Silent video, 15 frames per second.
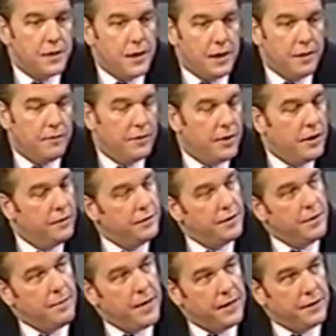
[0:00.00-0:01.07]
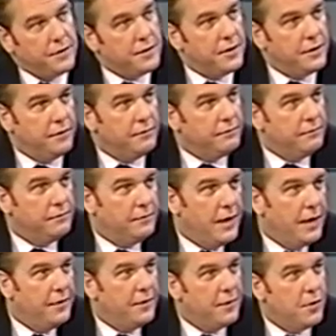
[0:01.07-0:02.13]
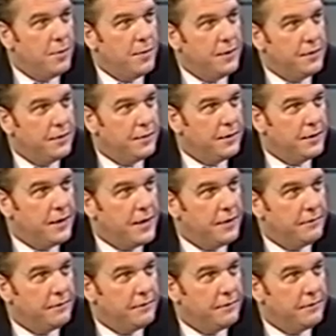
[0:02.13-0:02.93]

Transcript: to get involved in the magazine, how do they go about doing that?